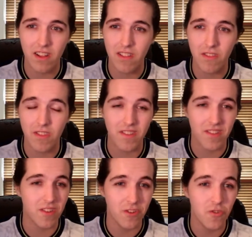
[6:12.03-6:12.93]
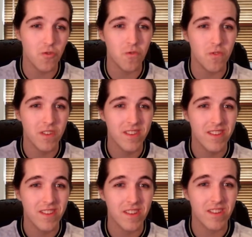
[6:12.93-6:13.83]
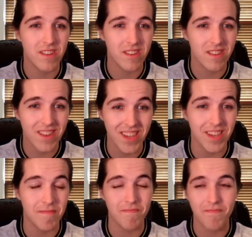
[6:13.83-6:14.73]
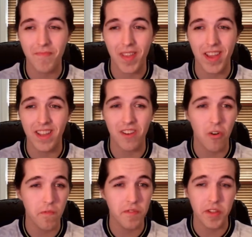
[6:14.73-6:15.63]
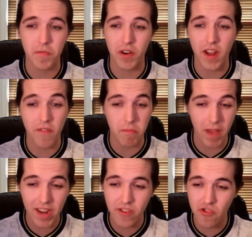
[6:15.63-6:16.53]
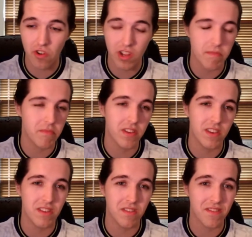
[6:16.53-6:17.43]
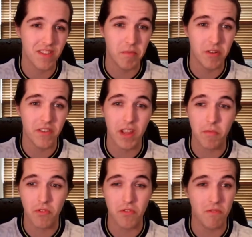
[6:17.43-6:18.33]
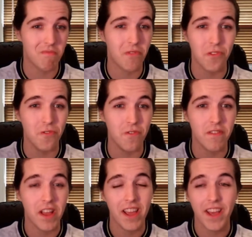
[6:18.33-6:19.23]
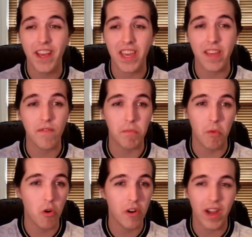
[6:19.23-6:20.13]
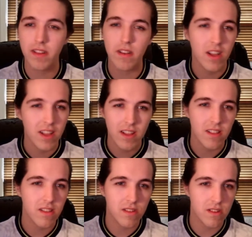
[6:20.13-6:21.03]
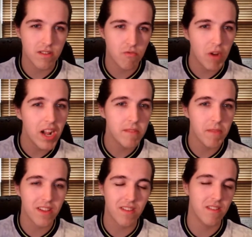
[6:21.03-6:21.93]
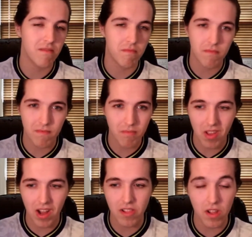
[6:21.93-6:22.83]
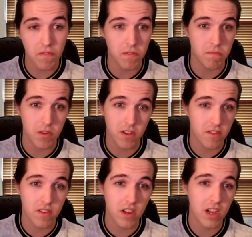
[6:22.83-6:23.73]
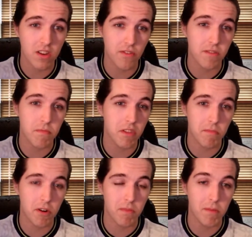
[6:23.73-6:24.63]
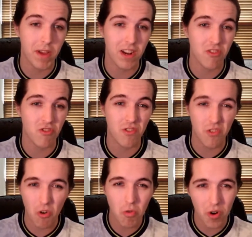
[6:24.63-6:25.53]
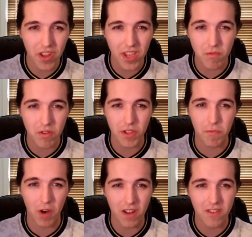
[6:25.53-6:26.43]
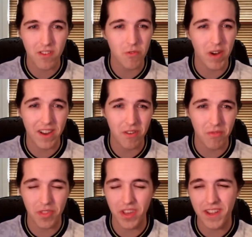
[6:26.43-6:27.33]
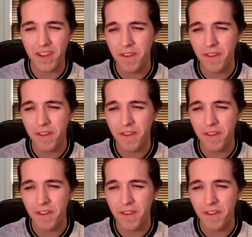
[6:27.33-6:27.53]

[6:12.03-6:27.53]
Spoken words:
this new team. And hopefully whatever manager comes in the summer is able to improve even more. Ryan Mason, I love him, but he's not going to be the permanent manager, nor would he really want to, I don't think.